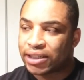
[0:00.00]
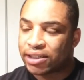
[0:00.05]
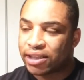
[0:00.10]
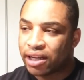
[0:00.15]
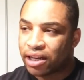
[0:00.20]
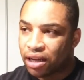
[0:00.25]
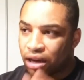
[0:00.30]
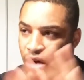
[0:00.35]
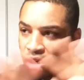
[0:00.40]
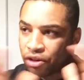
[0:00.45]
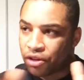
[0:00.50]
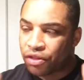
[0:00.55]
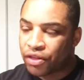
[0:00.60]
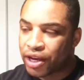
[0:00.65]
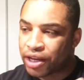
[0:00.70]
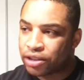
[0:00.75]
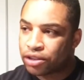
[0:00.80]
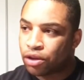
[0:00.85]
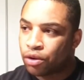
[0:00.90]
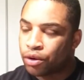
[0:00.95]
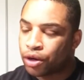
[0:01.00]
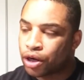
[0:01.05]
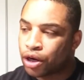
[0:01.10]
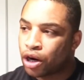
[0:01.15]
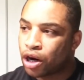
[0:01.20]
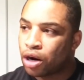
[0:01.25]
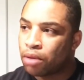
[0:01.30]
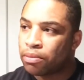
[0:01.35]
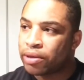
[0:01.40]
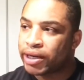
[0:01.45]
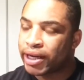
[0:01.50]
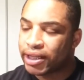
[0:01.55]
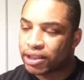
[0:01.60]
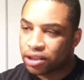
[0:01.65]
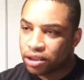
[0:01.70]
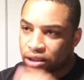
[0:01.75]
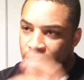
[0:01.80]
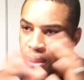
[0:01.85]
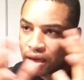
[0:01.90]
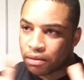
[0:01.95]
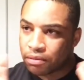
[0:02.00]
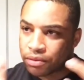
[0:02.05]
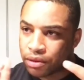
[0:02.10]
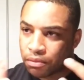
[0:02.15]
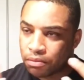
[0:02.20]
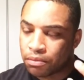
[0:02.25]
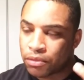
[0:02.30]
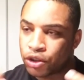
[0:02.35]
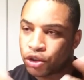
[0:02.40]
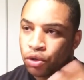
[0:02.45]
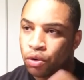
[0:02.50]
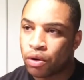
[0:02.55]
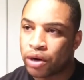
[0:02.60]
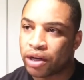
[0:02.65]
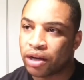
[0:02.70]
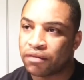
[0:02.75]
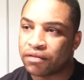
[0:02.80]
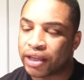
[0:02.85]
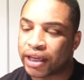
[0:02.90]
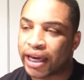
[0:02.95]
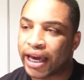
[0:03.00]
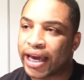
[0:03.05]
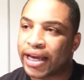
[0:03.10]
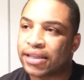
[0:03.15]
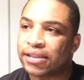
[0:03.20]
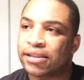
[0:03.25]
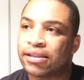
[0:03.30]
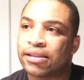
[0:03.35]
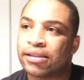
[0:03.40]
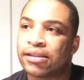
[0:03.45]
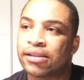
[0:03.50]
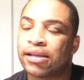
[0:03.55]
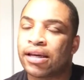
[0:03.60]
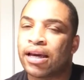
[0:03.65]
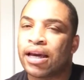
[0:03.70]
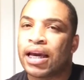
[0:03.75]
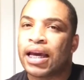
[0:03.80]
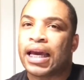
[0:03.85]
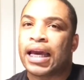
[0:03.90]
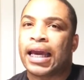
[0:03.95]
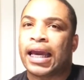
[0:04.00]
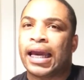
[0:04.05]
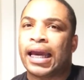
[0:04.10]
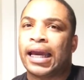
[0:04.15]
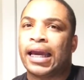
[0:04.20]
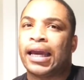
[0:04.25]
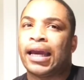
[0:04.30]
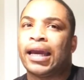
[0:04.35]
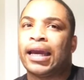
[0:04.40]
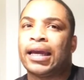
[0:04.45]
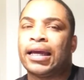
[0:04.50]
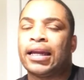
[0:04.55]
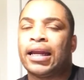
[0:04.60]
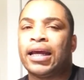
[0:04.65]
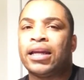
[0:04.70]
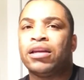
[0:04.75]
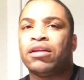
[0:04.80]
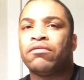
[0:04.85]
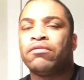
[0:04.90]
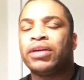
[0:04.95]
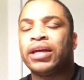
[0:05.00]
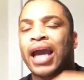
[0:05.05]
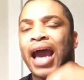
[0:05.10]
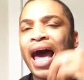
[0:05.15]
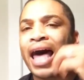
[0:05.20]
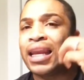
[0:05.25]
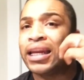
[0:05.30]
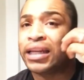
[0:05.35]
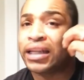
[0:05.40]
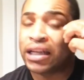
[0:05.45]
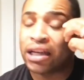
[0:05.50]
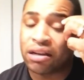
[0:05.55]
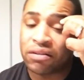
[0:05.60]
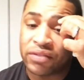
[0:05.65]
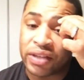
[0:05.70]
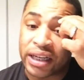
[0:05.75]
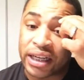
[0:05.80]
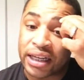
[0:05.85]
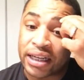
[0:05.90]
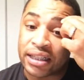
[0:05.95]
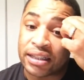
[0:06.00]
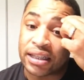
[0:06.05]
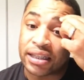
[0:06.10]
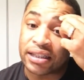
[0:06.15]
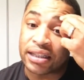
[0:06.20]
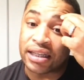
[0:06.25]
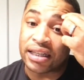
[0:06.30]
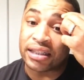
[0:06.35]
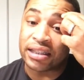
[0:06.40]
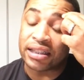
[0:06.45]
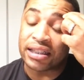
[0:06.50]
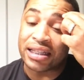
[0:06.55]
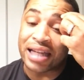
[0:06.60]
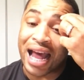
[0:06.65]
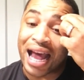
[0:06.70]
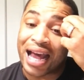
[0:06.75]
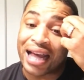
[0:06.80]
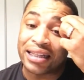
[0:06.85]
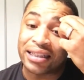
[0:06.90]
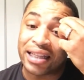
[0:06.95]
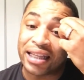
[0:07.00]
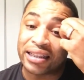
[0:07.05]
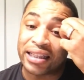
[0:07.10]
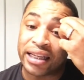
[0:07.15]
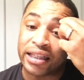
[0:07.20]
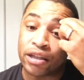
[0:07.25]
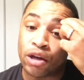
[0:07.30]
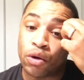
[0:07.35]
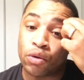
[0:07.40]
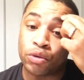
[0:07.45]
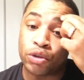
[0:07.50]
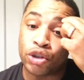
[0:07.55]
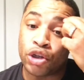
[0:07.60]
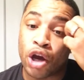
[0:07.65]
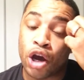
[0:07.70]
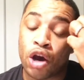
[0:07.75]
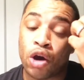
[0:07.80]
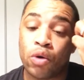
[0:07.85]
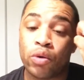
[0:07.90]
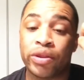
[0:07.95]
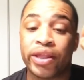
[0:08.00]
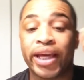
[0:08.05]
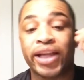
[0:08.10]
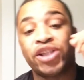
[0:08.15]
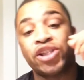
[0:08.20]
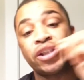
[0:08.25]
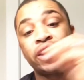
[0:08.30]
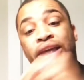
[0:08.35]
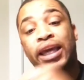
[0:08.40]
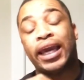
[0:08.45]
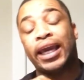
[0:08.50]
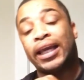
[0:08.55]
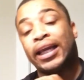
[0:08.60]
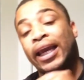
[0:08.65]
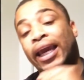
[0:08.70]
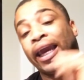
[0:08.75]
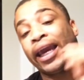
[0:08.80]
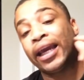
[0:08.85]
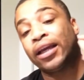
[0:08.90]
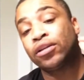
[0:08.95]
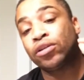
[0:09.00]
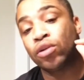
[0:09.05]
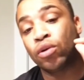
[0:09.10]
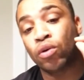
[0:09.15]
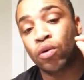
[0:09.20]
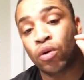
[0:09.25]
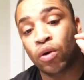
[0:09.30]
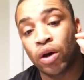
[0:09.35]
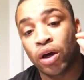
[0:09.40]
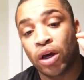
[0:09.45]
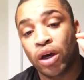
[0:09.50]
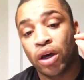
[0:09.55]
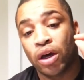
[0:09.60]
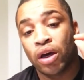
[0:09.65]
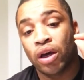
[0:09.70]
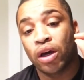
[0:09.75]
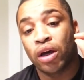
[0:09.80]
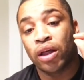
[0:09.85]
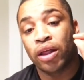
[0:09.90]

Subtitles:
Not to say that other things don't occur, but that's the majority of the cases. And the reality of it is it's not that they don't know, they just can't handle